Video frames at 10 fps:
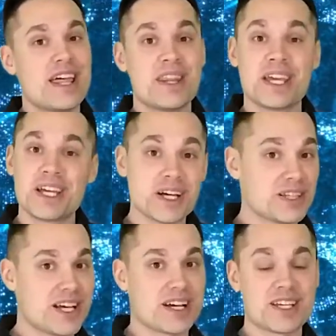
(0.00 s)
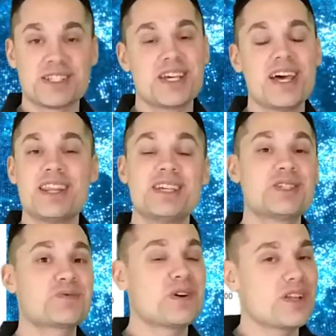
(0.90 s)
then good luck because this
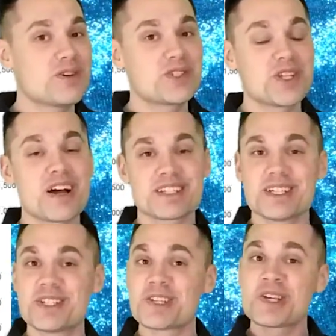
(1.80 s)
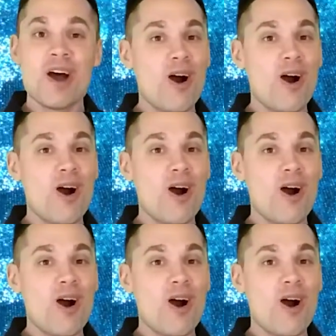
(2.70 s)
is one of those stocks that just